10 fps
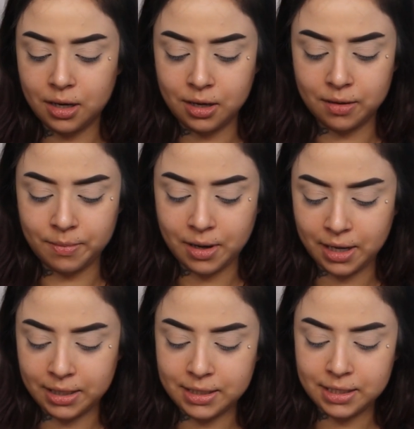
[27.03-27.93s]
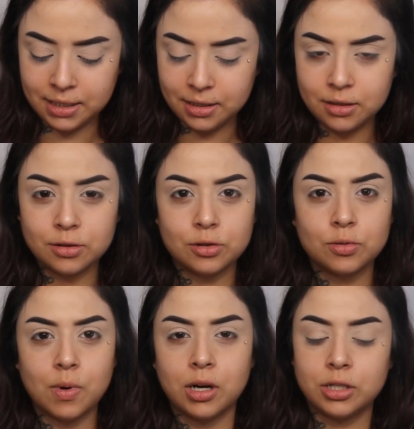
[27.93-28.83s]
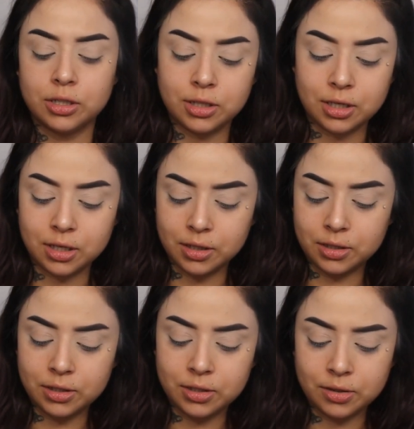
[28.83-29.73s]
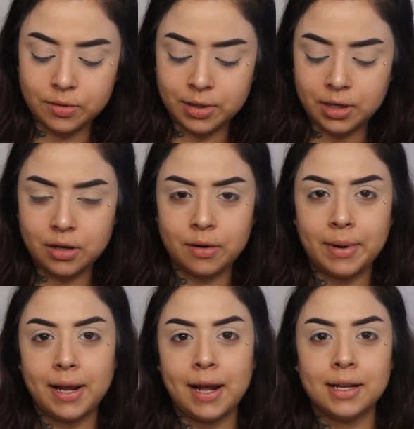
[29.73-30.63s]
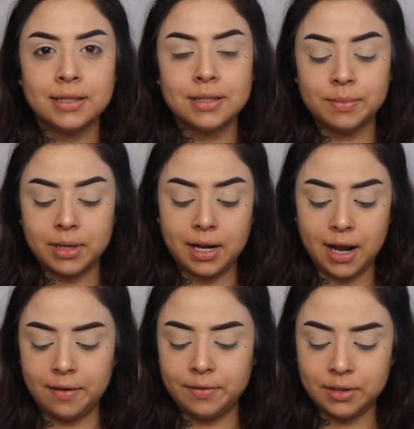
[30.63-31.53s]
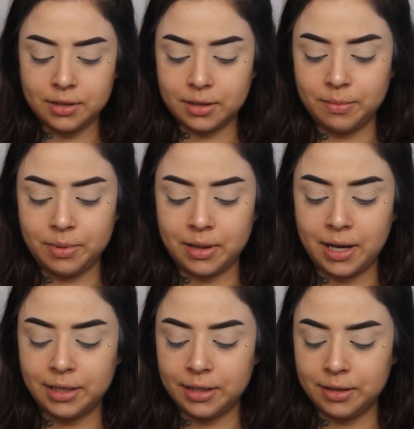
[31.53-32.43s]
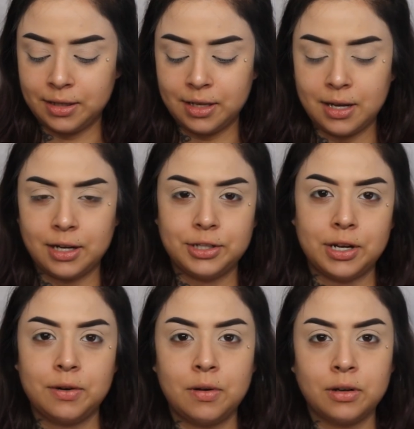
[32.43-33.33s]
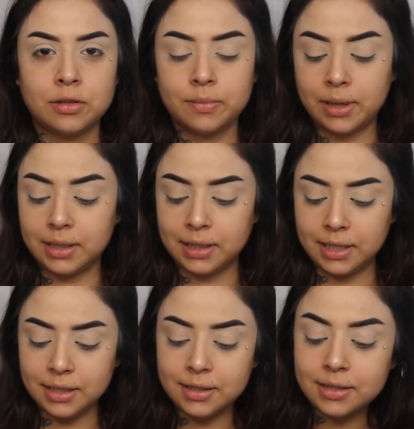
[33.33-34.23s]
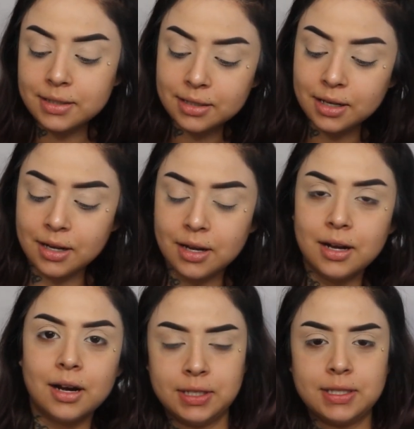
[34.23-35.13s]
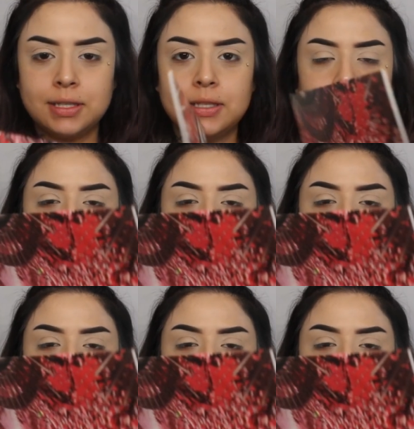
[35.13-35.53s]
I did swatch the colors already on my hands, but I haven't applied the eyeshadow onto my lids. This is